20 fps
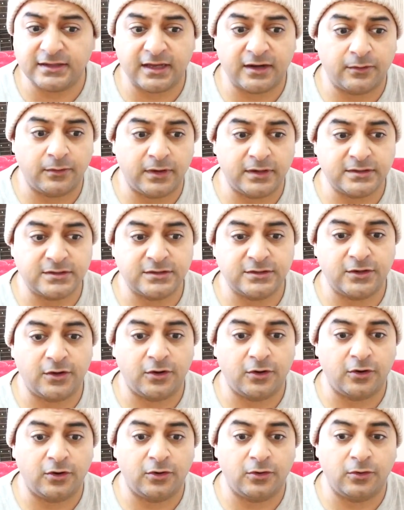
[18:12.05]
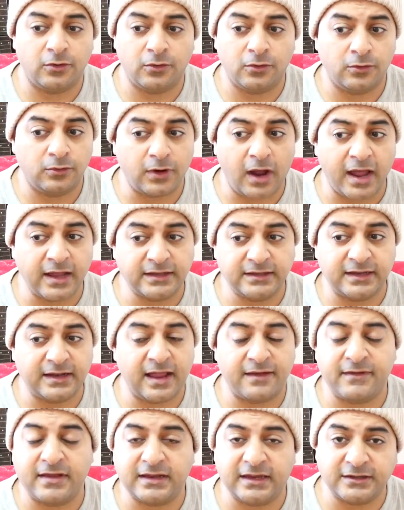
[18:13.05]
I didn't
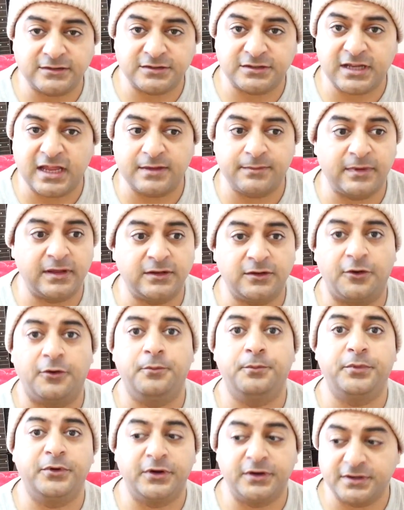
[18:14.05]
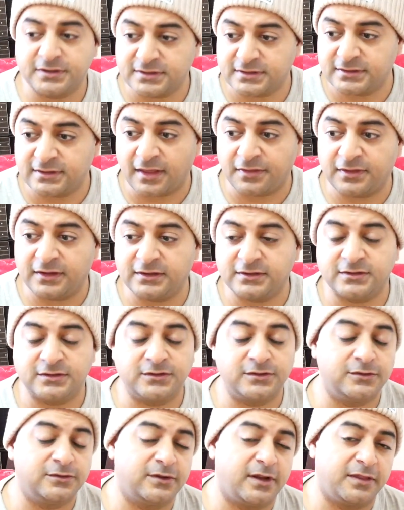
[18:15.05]
have any entertainment, no books, nothing to
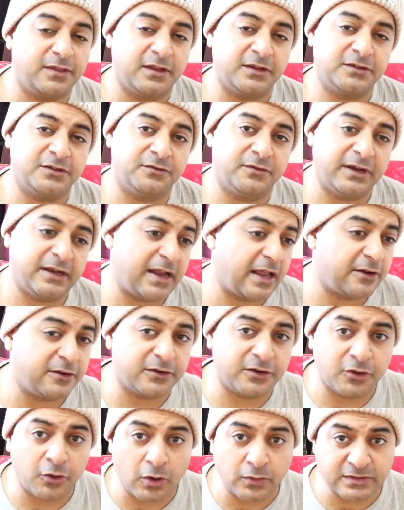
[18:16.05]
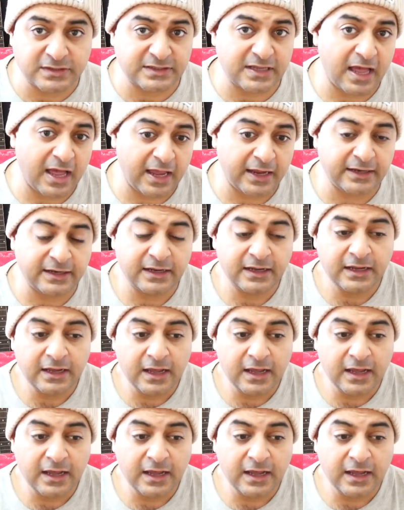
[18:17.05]
do, nothing to read, I couldn't go outside.